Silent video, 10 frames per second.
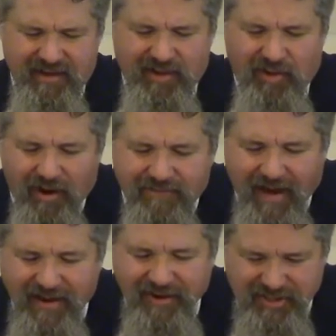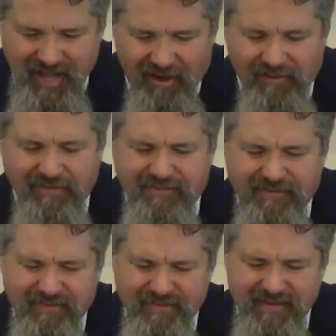and glorify
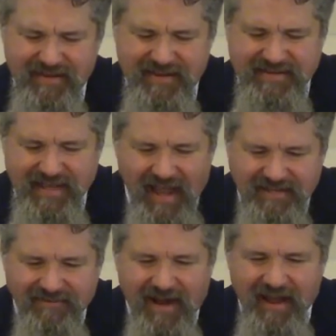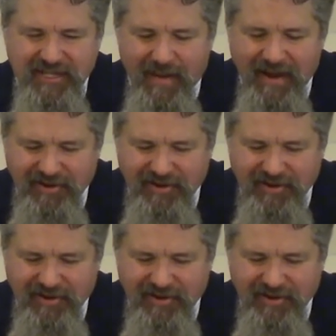yourself. Sanctify us by